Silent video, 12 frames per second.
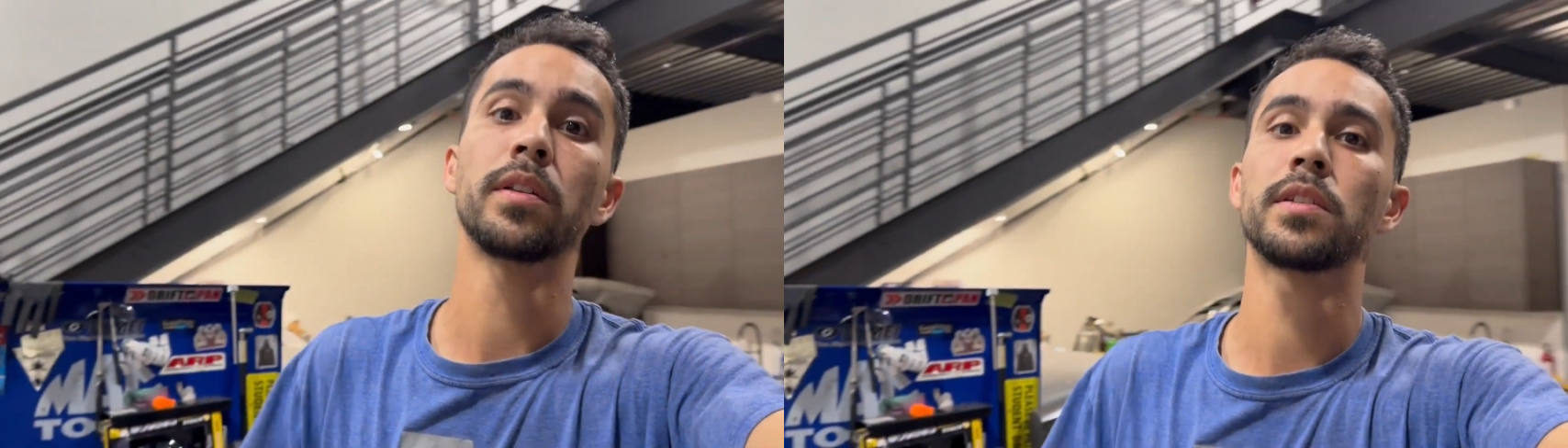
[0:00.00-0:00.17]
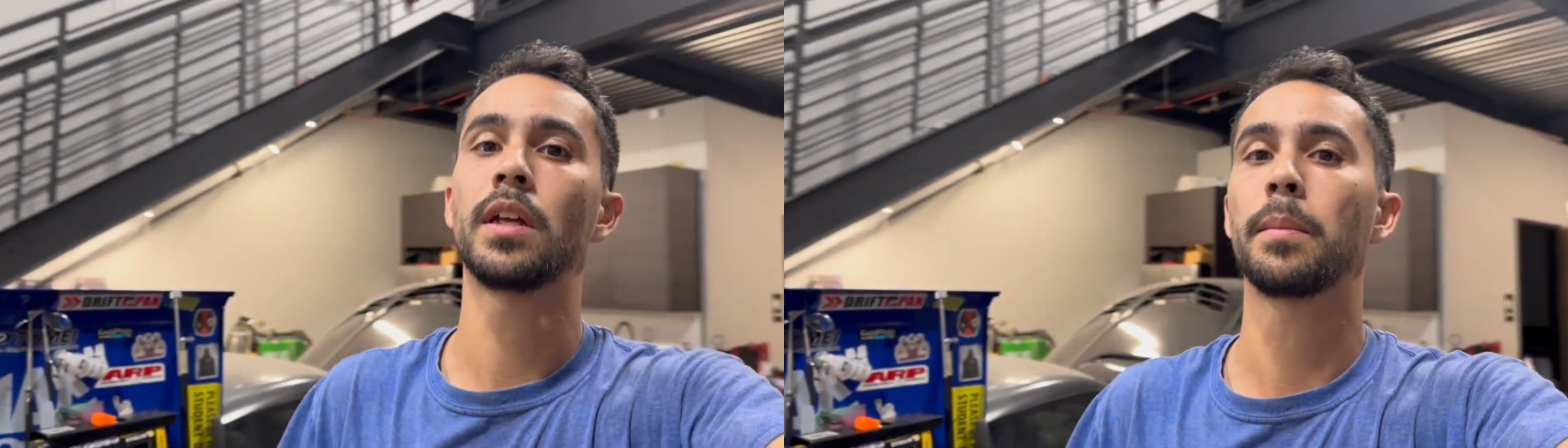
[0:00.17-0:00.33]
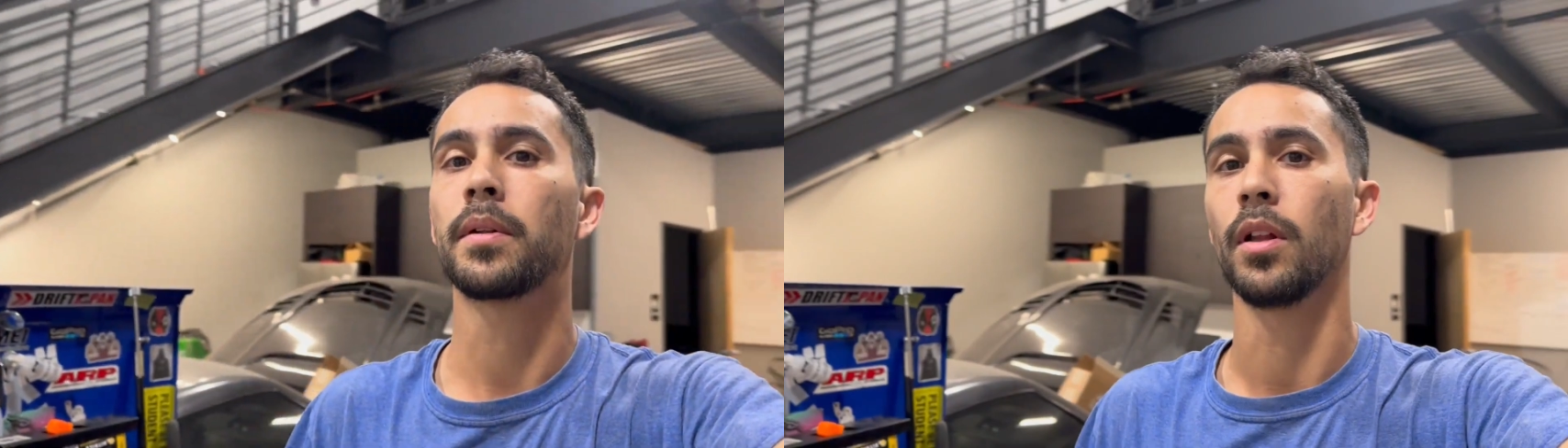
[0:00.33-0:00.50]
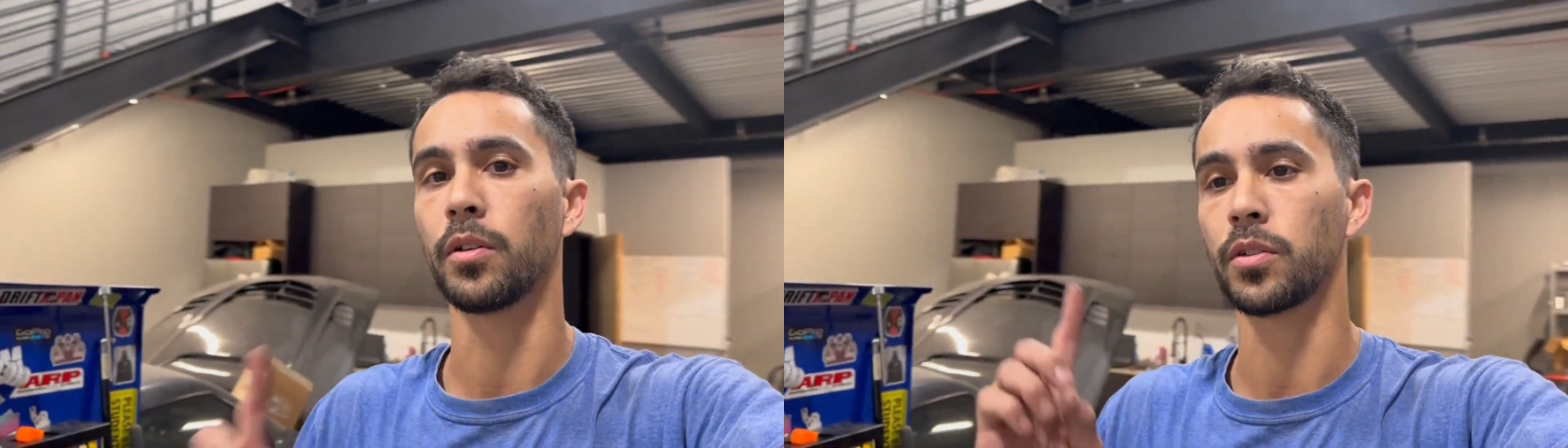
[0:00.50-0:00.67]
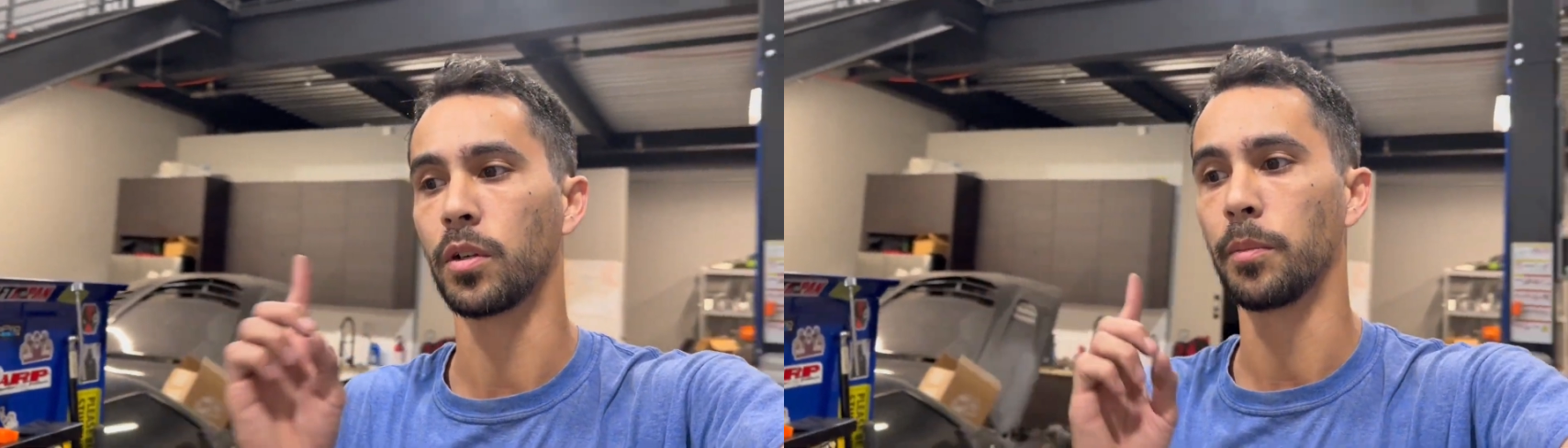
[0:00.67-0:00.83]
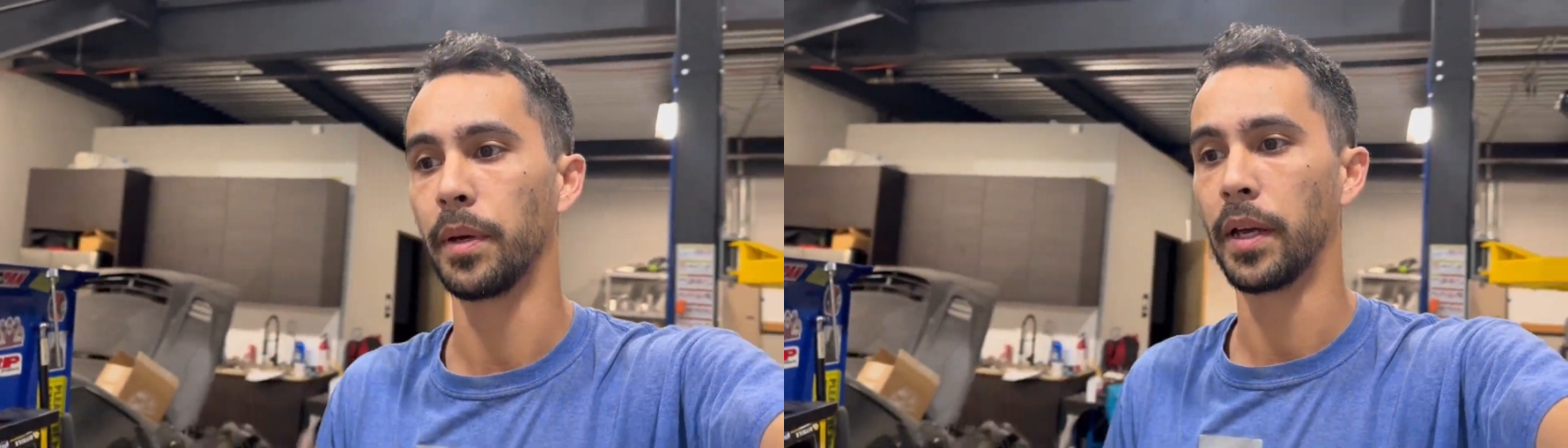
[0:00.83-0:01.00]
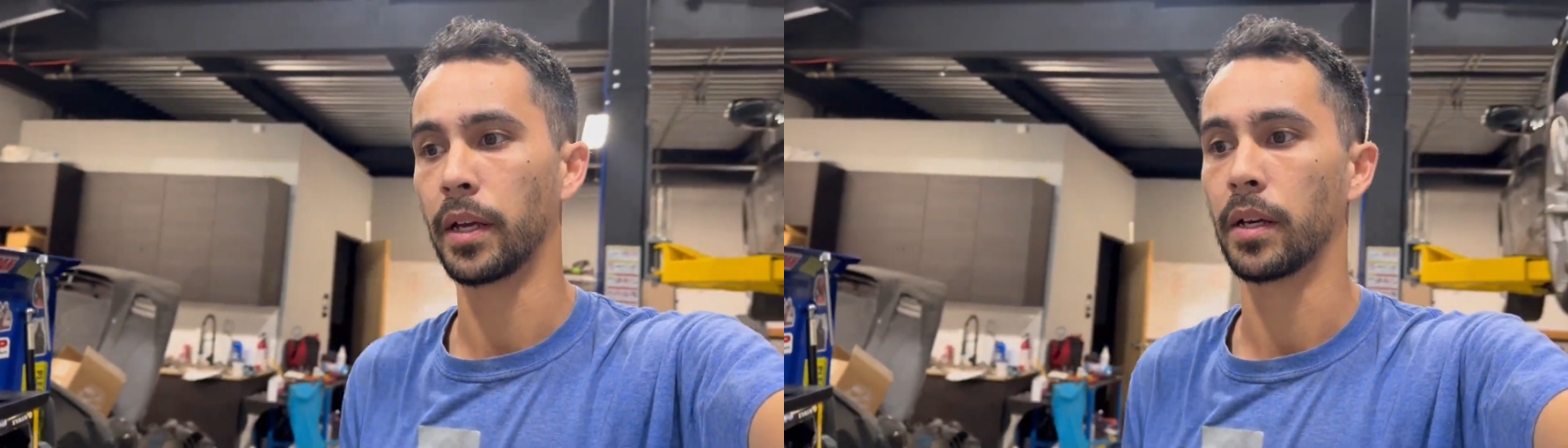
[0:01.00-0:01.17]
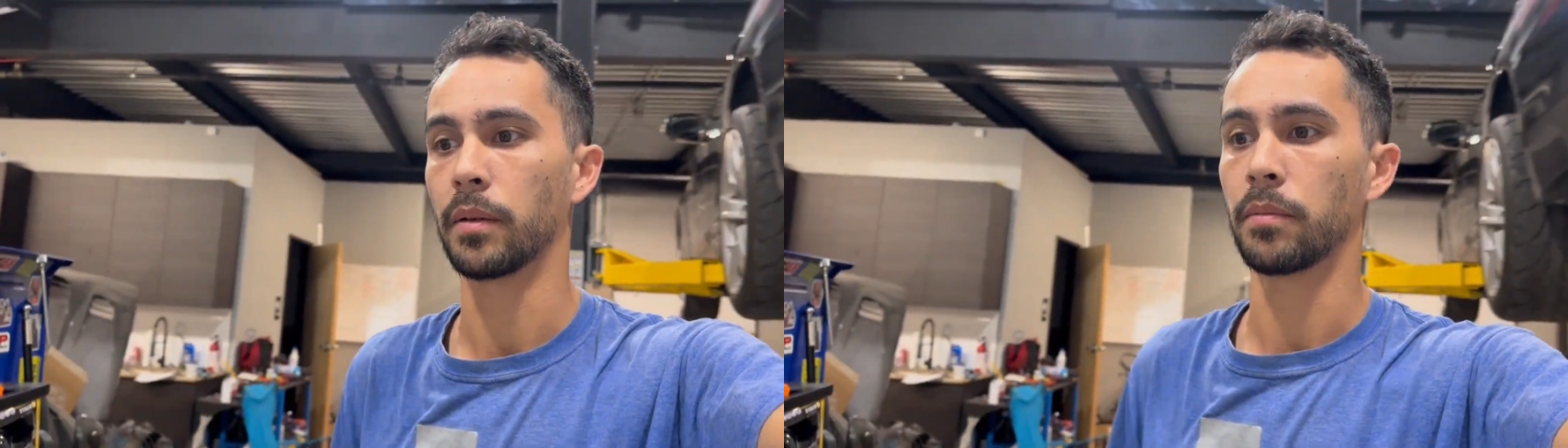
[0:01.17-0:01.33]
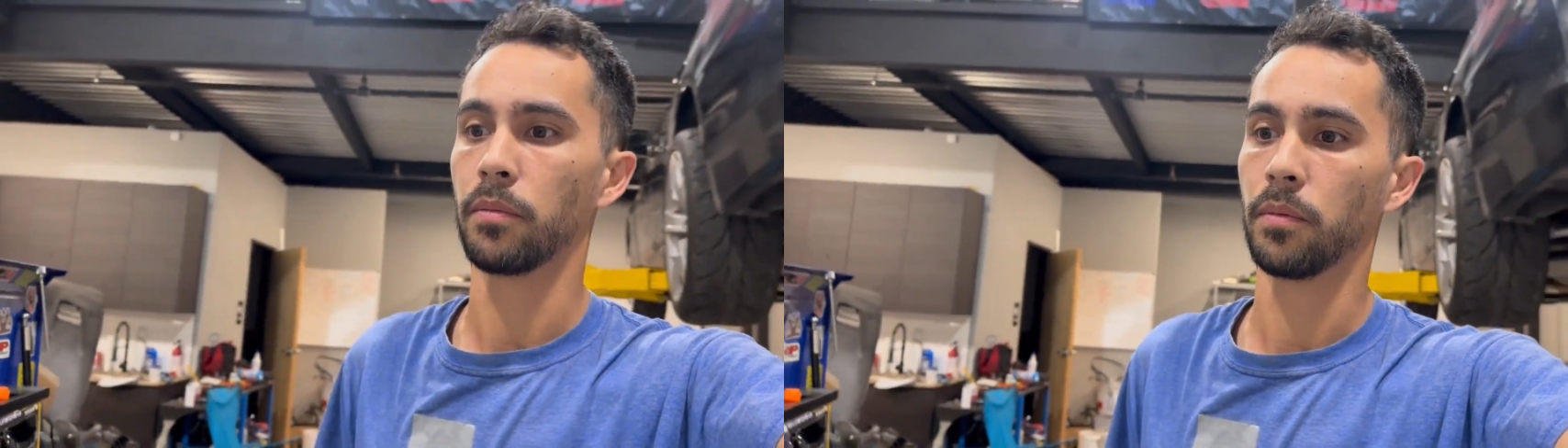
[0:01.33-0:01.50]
step closer to being